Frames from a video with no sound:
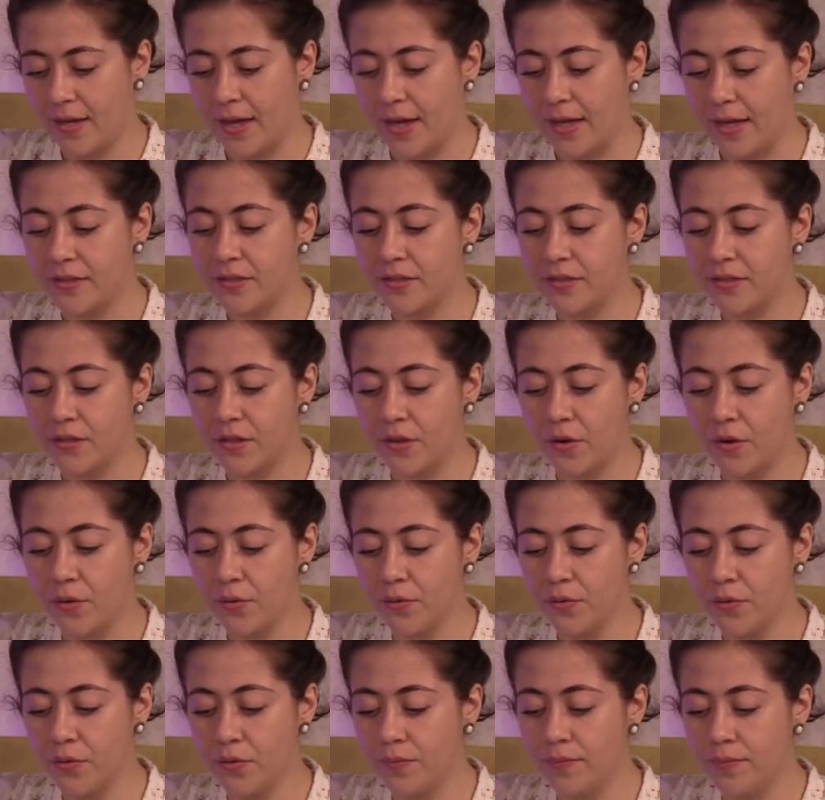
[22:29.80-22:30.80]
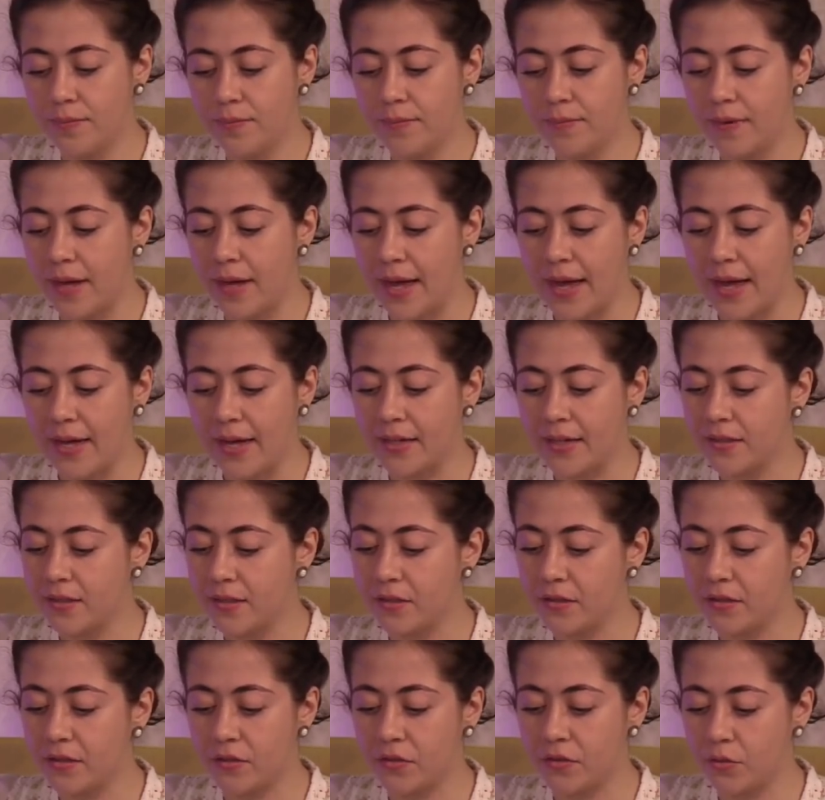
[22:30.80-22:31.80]
And so I
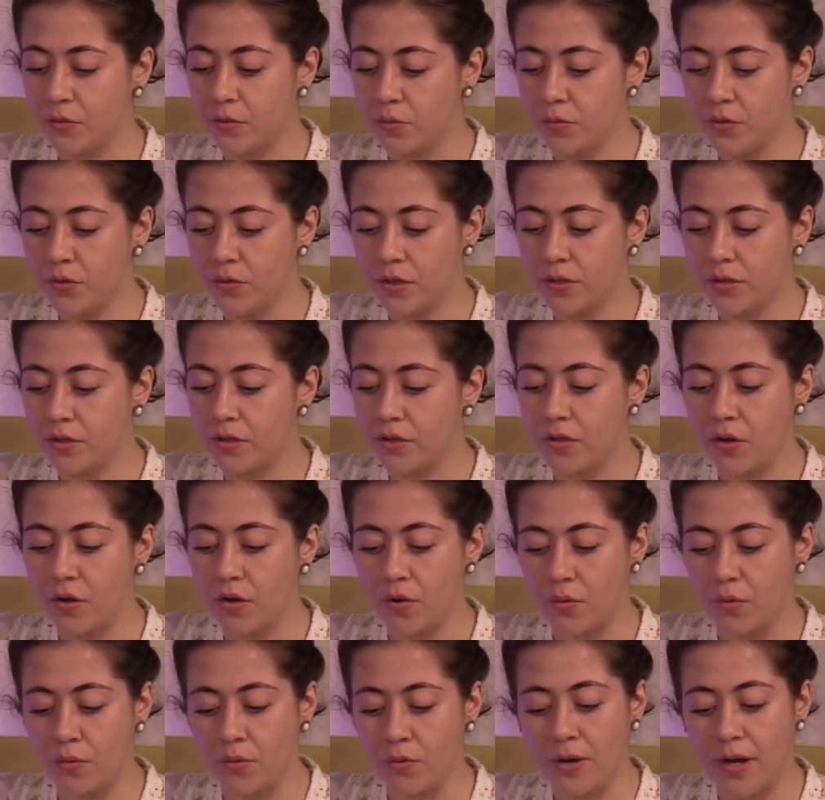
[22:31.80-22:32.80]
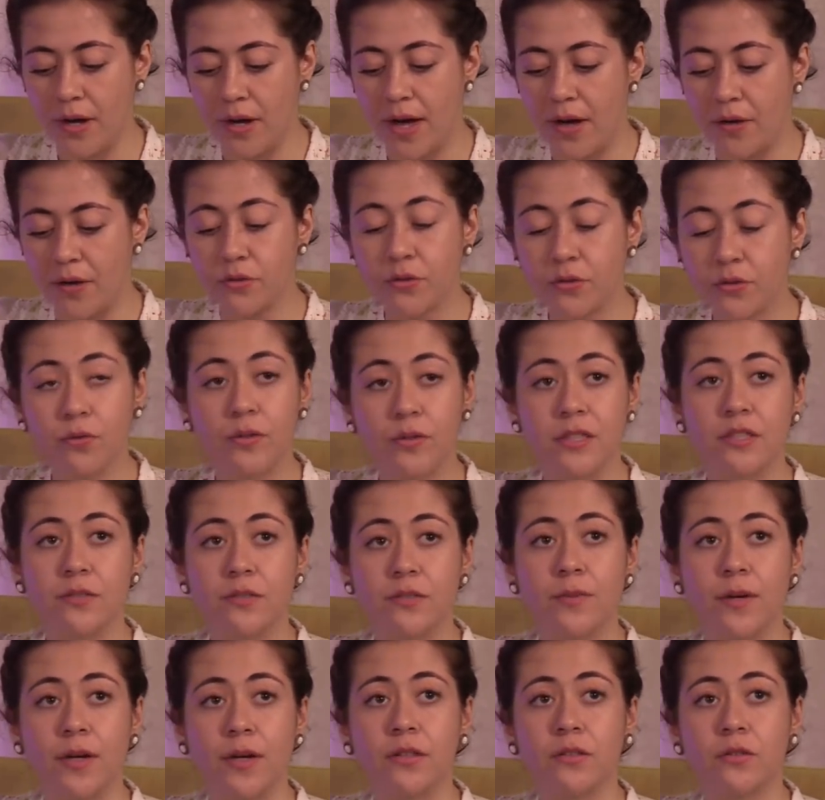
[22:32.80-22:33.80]
do not know how to
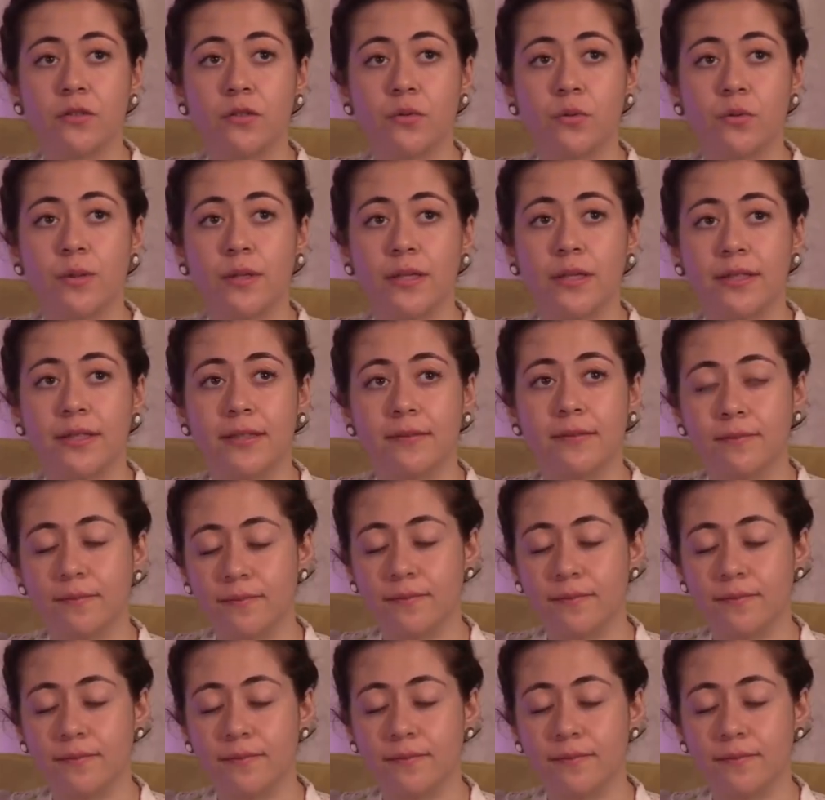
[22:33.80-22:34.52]
respond to it